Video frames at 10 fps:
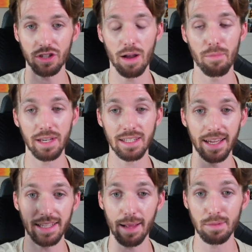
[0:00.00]
companies
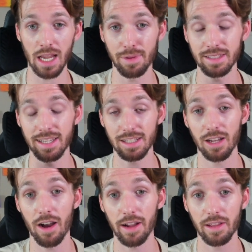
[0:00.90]
like GameStop and
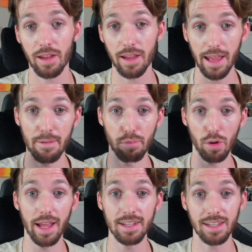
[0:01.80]
TikTok
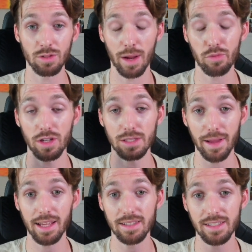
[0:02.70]
embrace this Web3
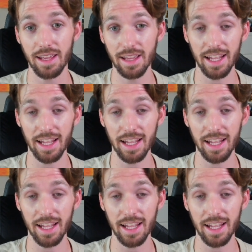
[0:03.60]
space.